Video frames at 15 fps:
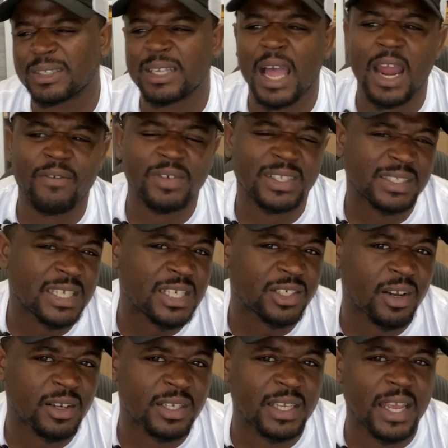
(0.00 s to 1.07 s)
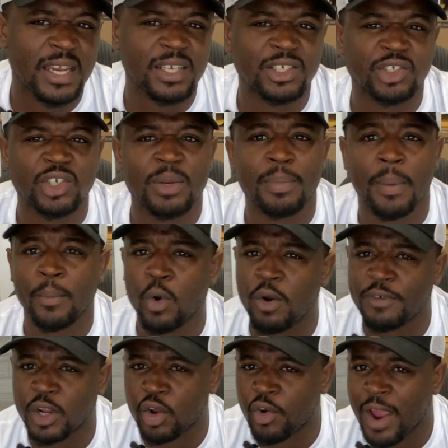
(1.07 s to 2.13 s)
kind of a t-shirt industry, but more
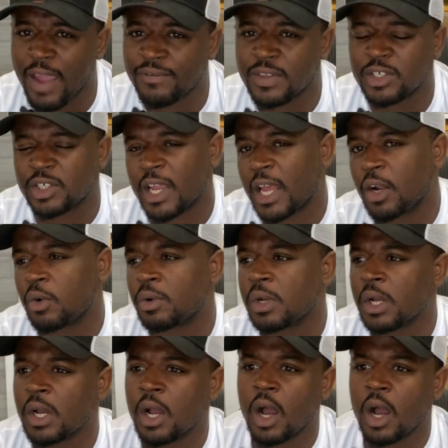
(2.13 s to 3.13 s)
of a crafting channel